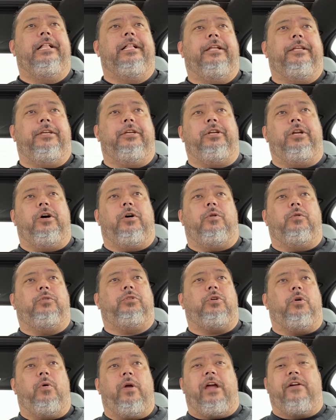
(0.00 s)
you know,
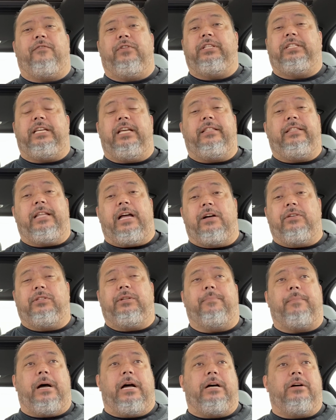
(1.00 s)
so every
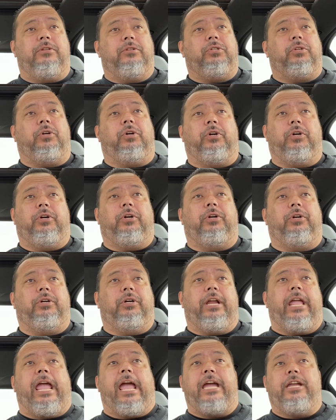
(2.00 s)
10,000 miles or
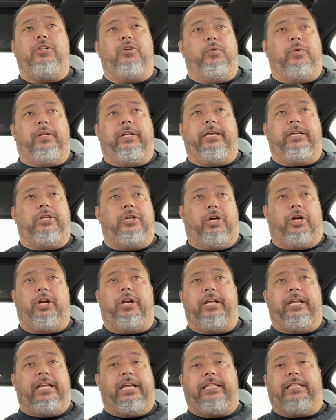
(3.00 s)
annually, you're
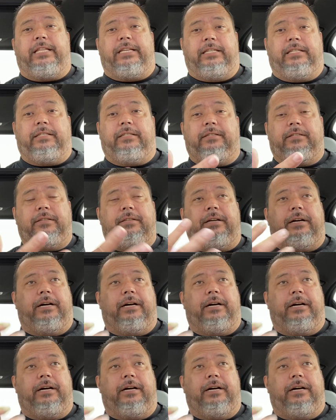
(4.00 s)
gonna get this